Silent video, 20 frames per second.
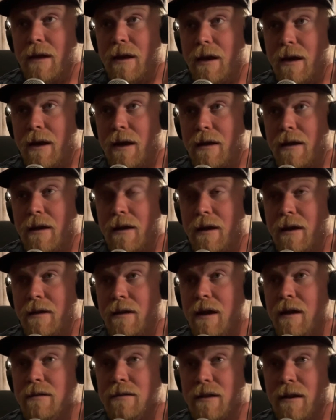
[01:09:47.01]
And had I
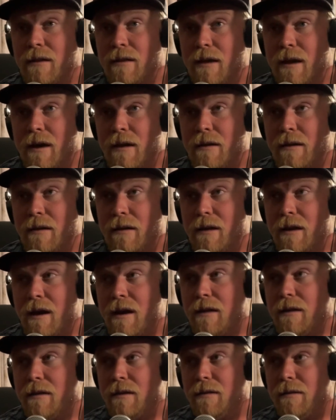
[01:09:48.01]
not done that and
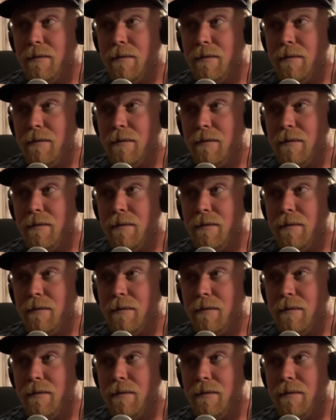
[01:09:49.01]
not,